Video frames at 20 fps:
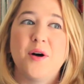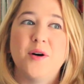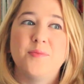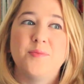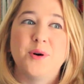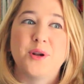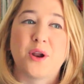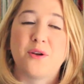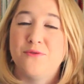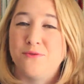
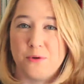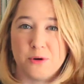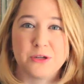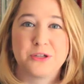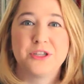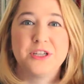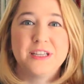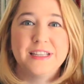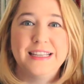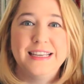but
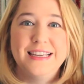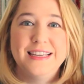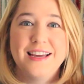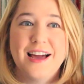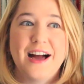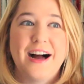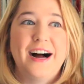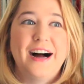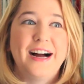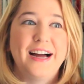unfortunately
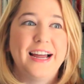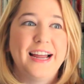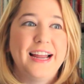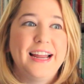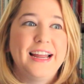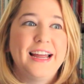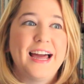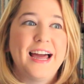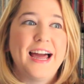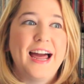
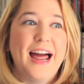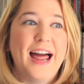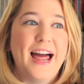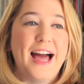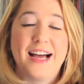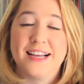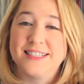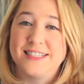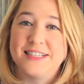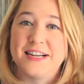I
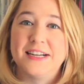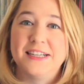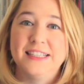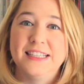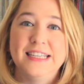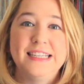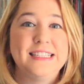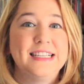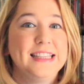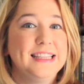
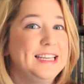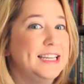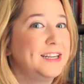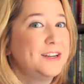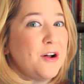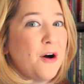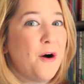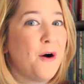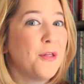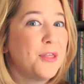accidentally deleted
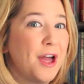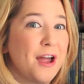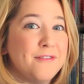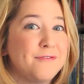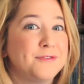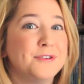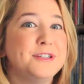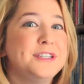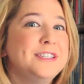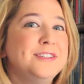all that
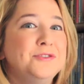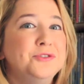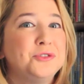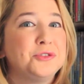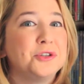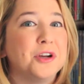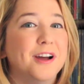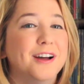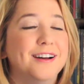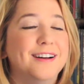
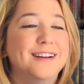footage.